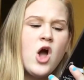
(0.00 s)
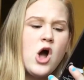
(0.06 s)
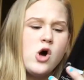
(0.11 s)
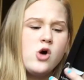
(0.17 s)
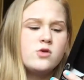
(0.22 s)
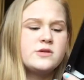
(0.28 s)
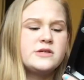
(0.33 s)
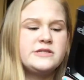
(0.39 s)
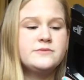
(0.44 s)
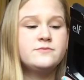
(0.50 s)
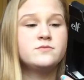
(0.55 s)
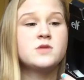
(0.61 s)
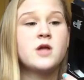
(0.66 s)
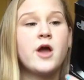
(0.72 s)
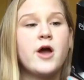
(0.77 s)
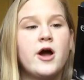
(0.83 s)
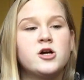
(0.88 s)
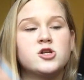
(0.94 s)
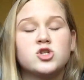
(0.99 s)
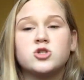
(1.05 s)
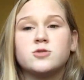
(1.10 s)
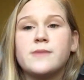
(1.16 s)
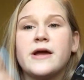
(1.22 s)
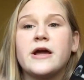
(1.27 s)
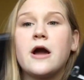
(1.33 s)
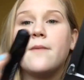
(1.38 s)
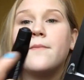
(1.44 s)
Only under
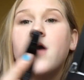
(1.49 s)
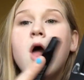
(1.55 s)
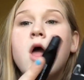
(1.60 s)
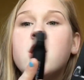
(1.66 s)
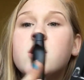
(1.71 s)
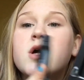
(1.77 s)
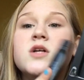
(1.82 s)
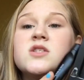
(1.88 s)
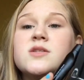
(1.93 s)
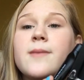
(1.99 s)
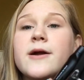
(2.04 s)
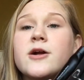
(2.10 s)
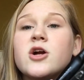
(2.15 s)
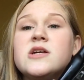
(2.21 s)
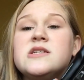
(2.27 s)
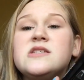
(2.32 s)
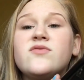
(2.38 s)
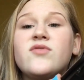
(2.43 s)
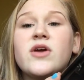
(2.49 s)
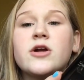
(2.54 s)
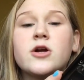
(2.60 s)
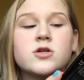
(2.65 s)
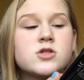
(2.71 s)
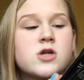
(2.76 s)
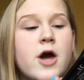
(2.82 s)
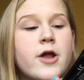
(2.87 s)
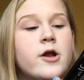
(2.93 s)
makeup. So my greasy
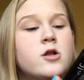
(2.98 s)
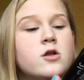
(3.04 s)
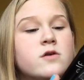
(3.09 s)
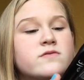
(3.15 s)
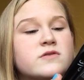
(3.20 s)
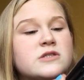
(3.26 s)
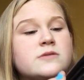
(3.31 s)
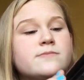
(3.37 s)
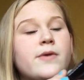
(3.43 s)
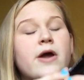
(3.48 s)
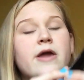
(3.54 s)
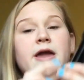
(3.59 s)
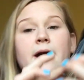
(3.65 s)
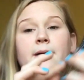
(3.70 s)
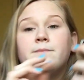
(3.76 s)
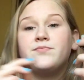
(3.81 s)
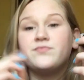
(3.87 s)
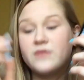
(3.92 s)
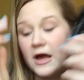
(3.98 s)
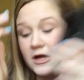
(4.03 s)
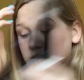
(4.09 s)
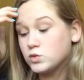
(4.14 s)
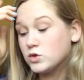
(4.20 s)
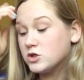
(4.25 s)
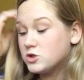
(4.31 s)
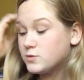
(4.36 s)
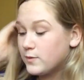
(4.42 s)
fingers got all over it, but yeah,
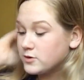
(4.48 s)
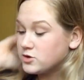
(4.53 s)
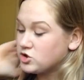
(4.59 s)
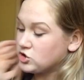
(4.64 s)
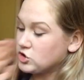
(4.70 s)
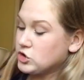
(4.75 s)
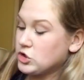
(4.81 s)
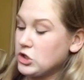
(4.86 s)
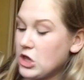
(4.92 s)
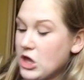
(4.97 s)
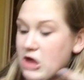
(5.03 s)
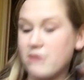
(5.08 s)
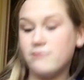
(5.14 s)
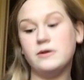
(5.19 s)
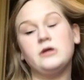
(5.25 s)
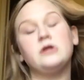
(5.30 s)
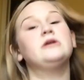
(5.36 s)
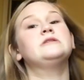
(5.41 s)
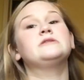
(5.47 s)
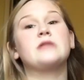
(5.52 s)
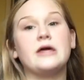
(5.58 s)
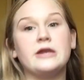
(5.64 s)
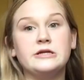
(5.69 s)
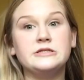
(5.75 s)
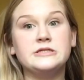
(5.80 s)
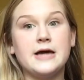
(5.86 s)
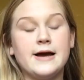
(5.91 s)
that's what it's supposed to claim that
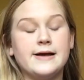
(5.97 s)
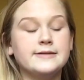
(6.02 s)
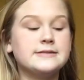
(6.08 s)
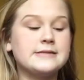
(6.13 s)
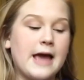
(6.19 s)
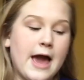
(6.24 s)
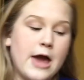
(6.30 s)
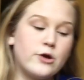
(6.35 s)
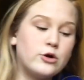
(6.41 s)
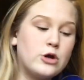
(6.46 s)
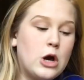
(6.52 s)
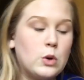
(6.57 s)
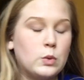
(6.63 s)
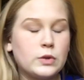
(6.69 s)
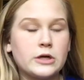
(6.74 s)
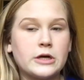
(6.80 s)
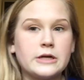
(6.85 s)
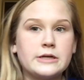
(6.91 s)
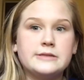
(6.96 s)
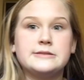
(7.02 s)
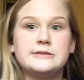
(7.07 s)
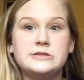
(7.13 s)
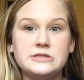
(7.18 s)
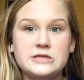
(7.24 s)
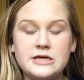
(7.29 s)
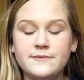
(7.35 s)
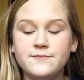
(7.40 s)
it does. I don't know. We're gonna
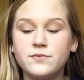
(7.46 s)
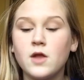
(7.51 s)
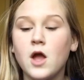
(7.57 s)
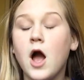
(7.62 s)
see.